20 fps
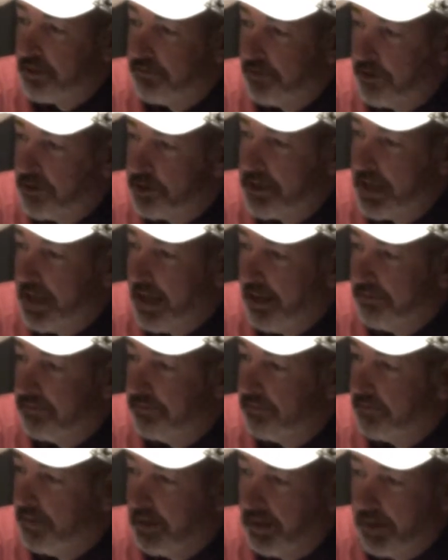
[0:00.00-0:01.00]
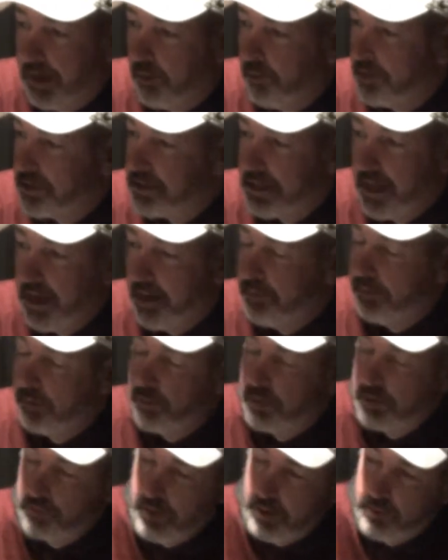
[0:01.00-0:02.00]
the first half, and I wasn't happy
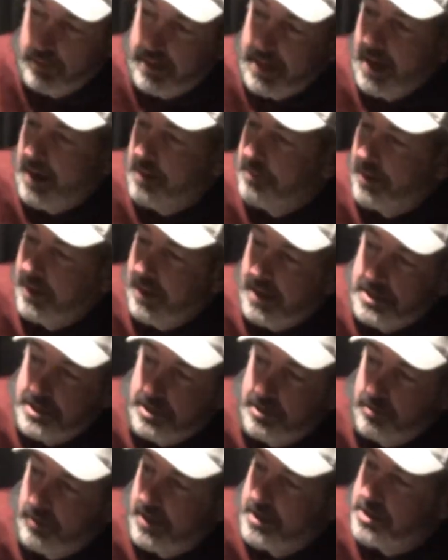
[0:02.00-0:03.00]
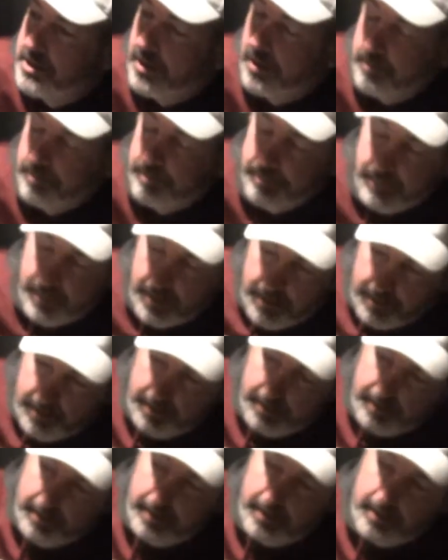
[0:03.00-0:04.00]
with the way we capitalized in the red zone.
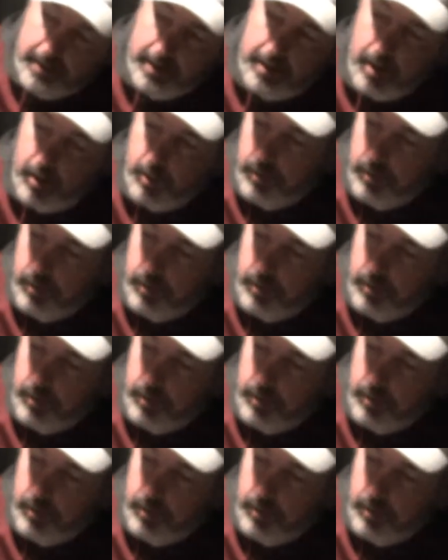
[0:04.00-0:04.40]
You know,